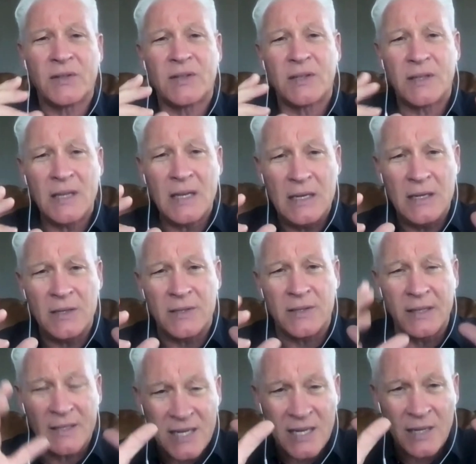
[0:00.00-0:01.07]
sees
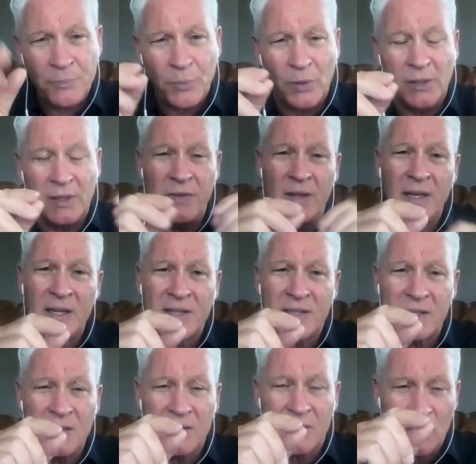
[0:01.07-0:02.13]
the temple, and then he
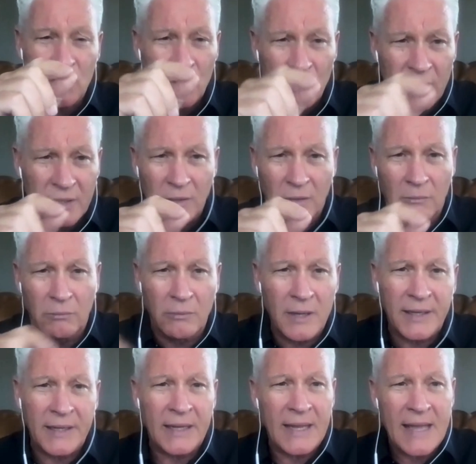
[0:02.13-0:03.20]
sees a trickle
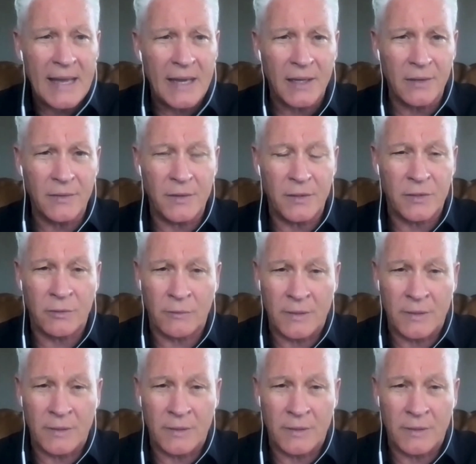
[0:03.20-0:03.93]
running out of the